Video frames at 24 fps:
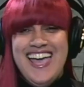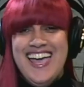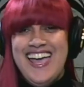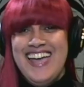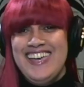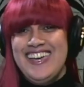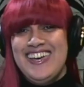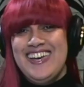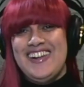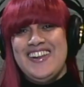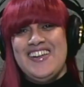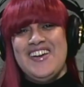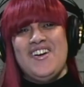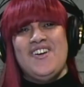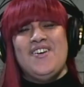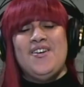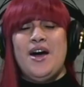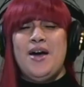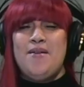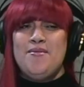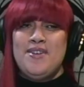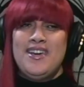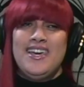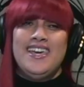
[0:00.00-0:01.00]
You know,
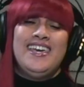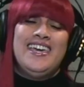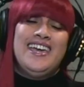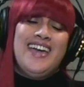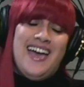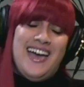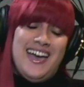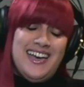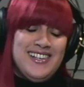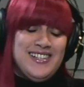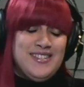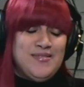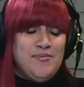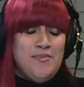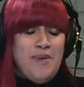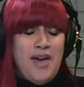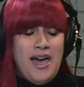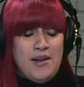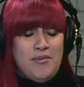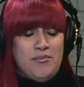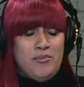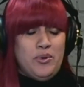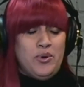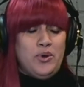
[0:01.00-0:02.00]
I mean, yes,
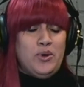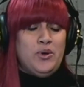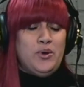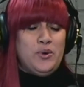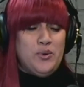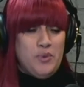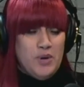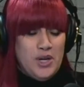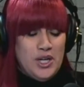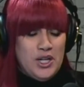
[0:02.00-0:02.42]
Madame Boku, we